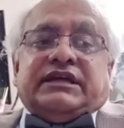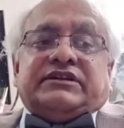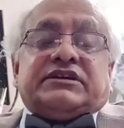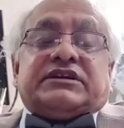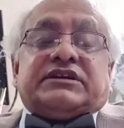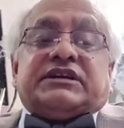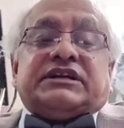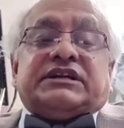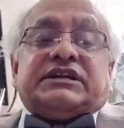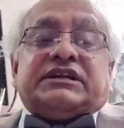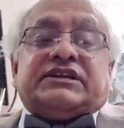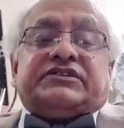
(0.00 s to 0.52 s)

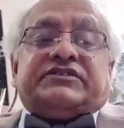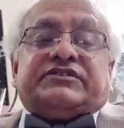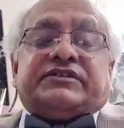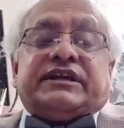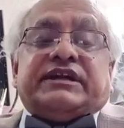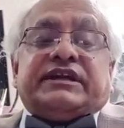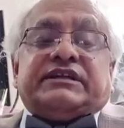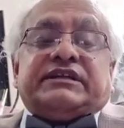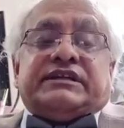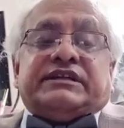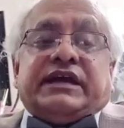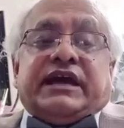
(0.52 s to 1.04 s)

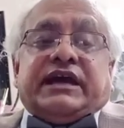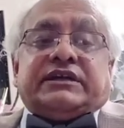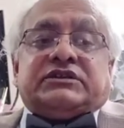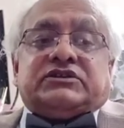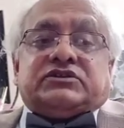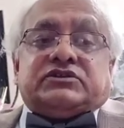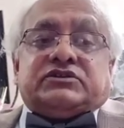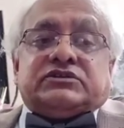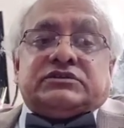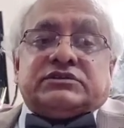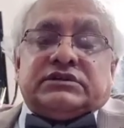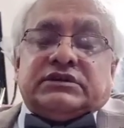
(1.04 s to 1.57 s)

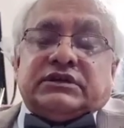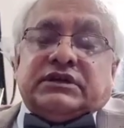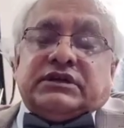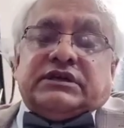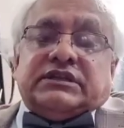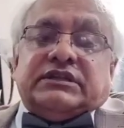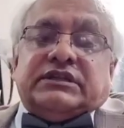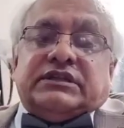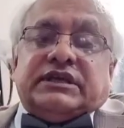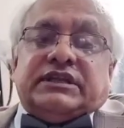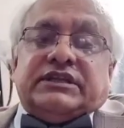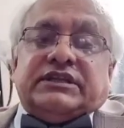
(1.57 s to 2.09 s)
that
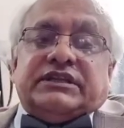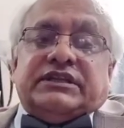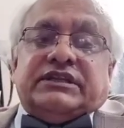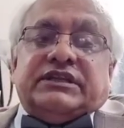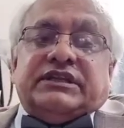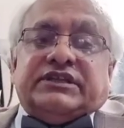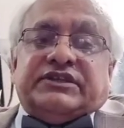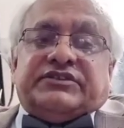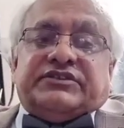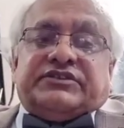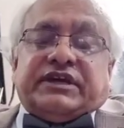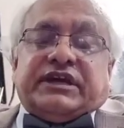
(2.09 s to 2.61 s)
there
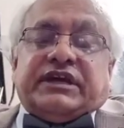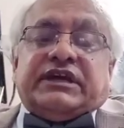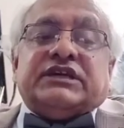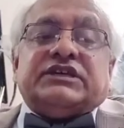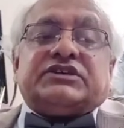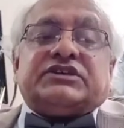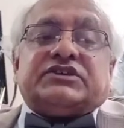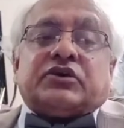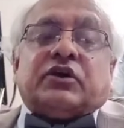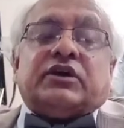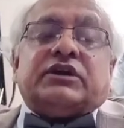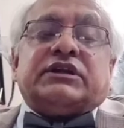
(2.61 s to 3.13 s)
is a
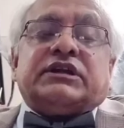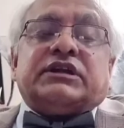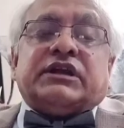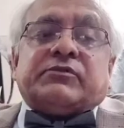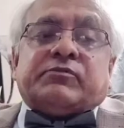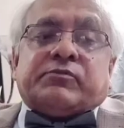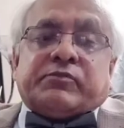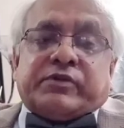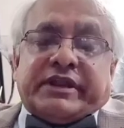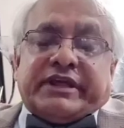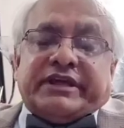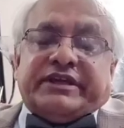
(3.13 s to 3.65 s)

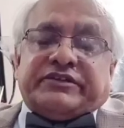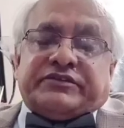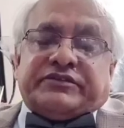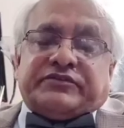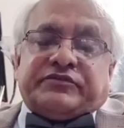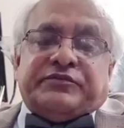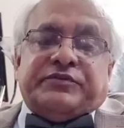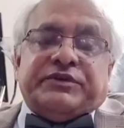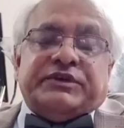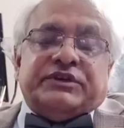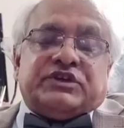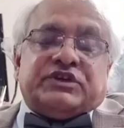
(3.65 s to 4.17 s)
historical
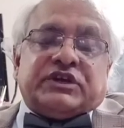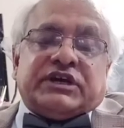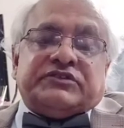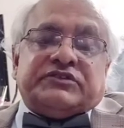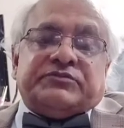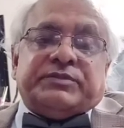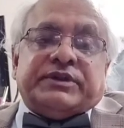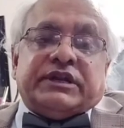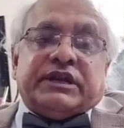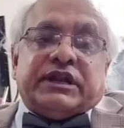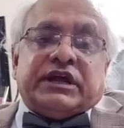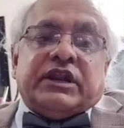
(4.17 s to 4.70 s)
place which
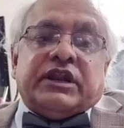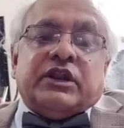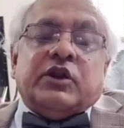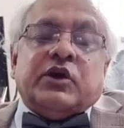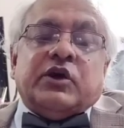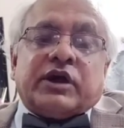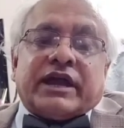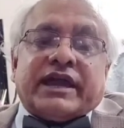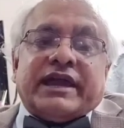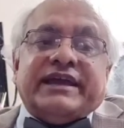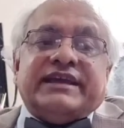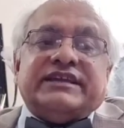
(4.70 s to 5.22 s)
has been
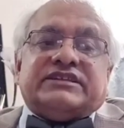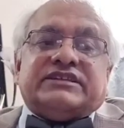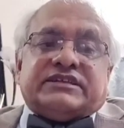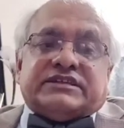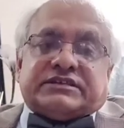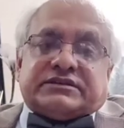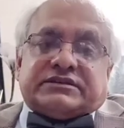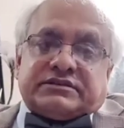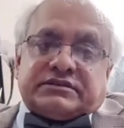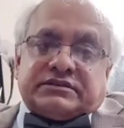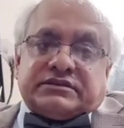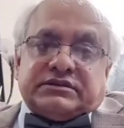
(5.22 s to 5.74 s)

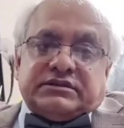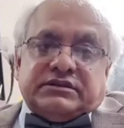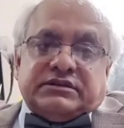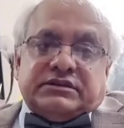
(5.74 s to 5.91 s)
located,